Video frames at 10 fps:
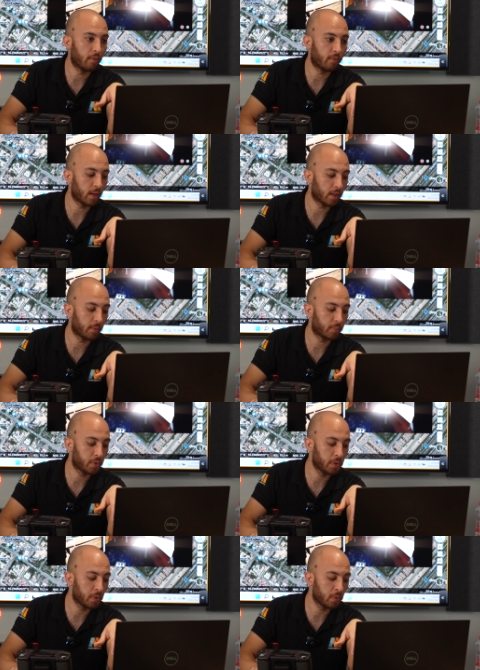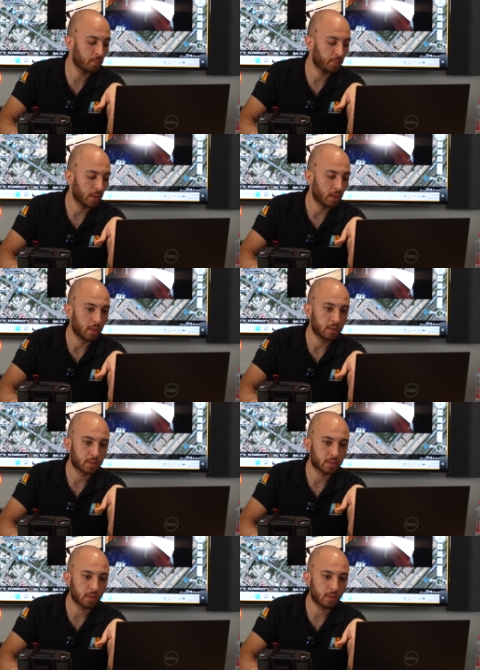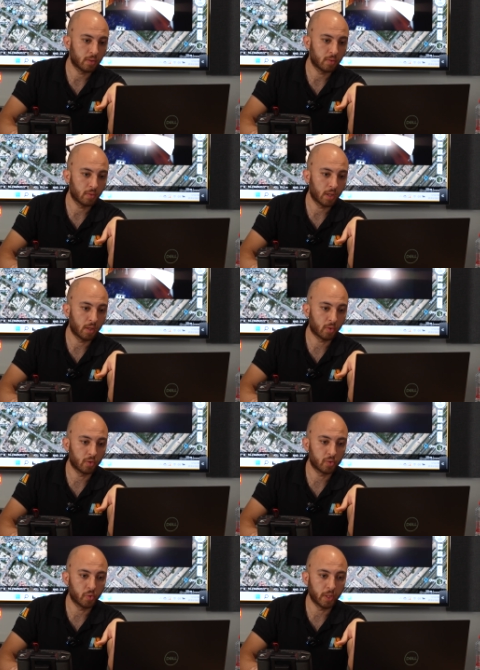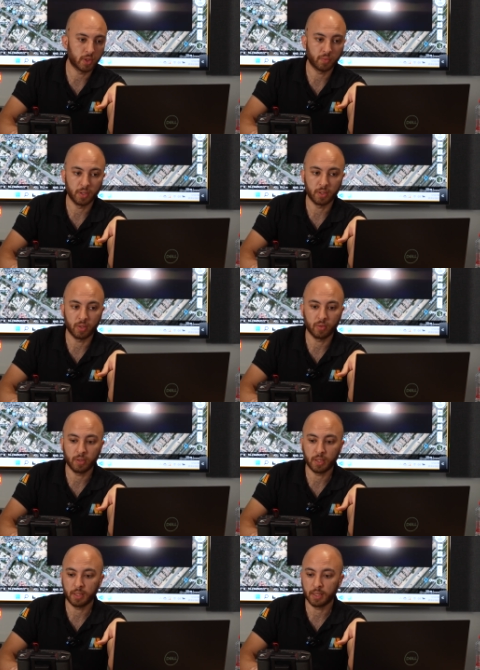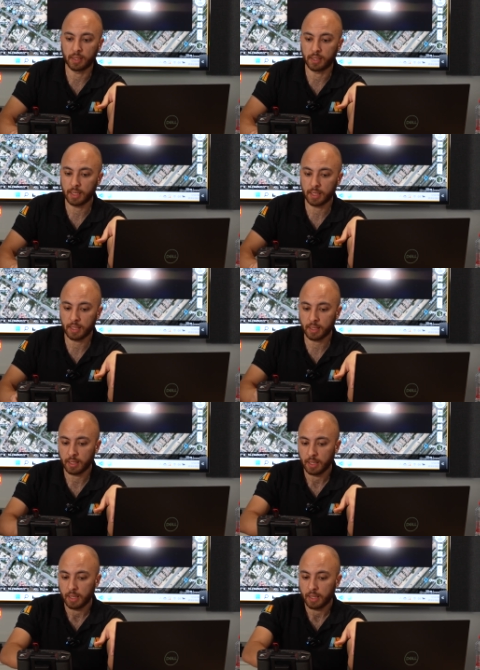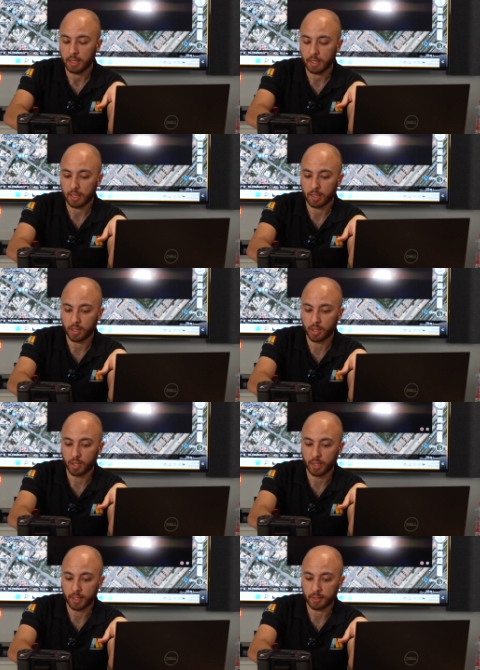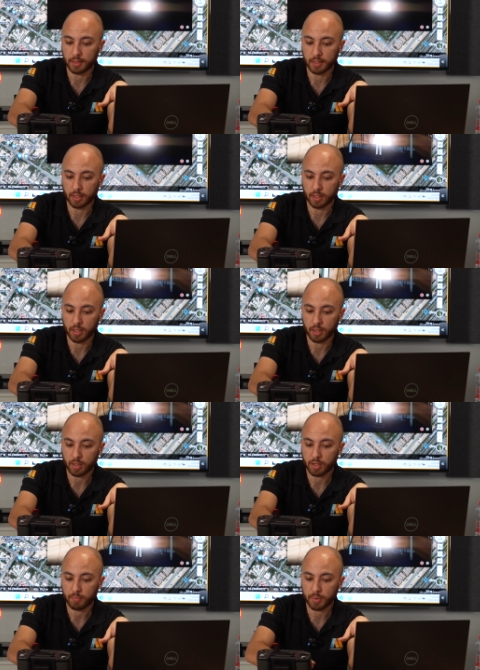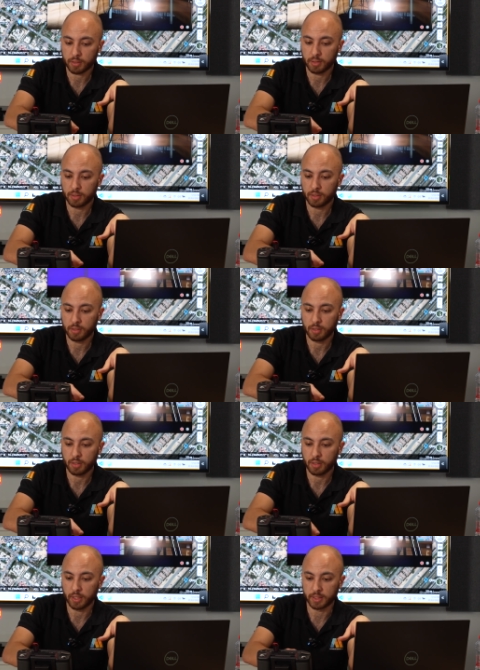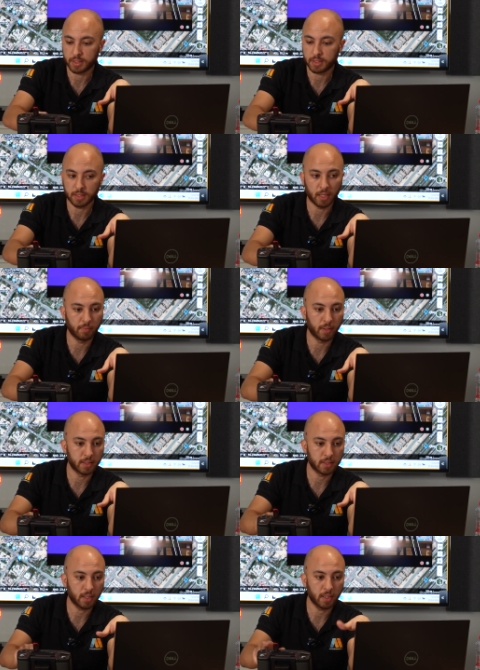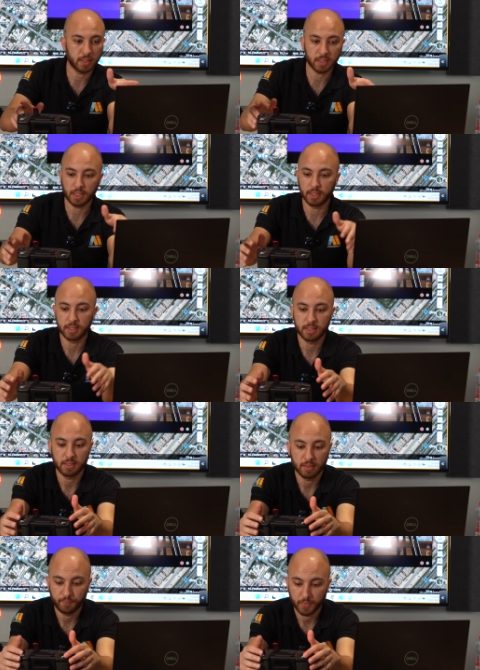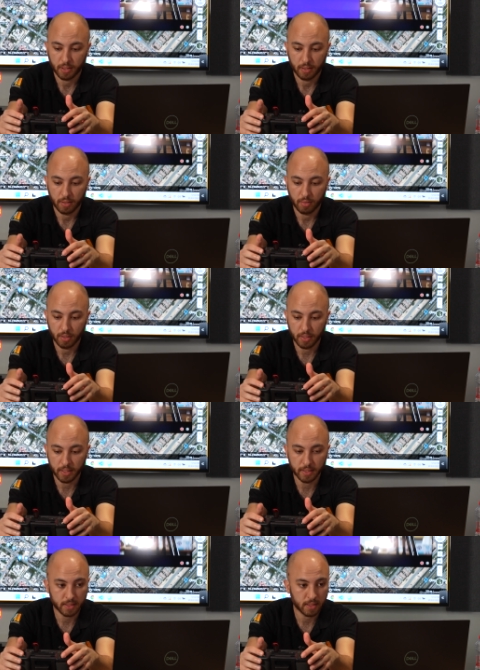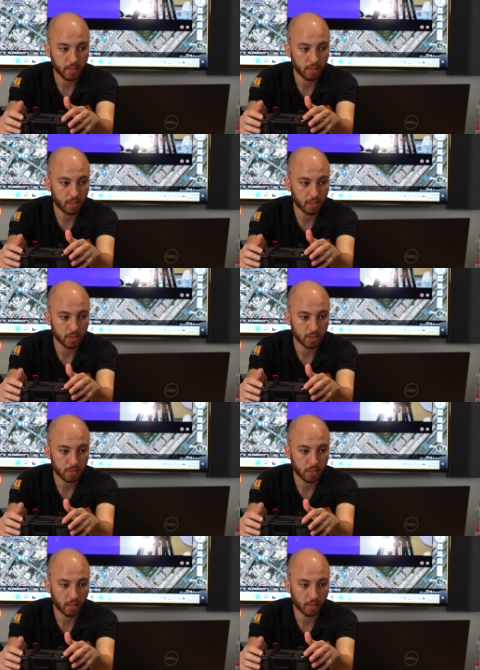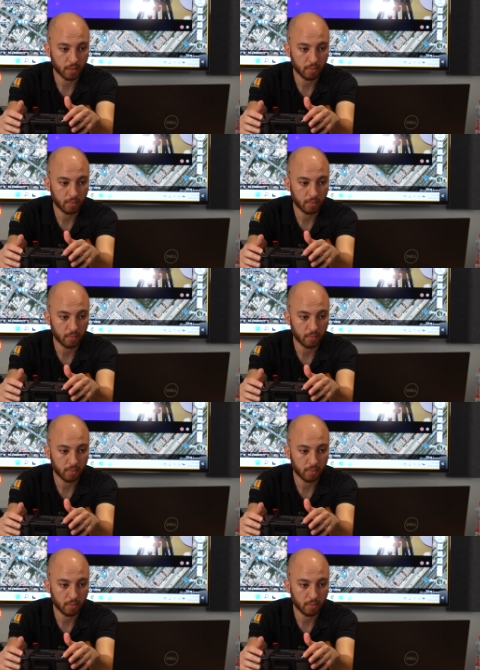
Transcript: FlightHub 2. So I'll go to H23 again. I'll hit the IR button. It's side by side. See, it's instant. There is like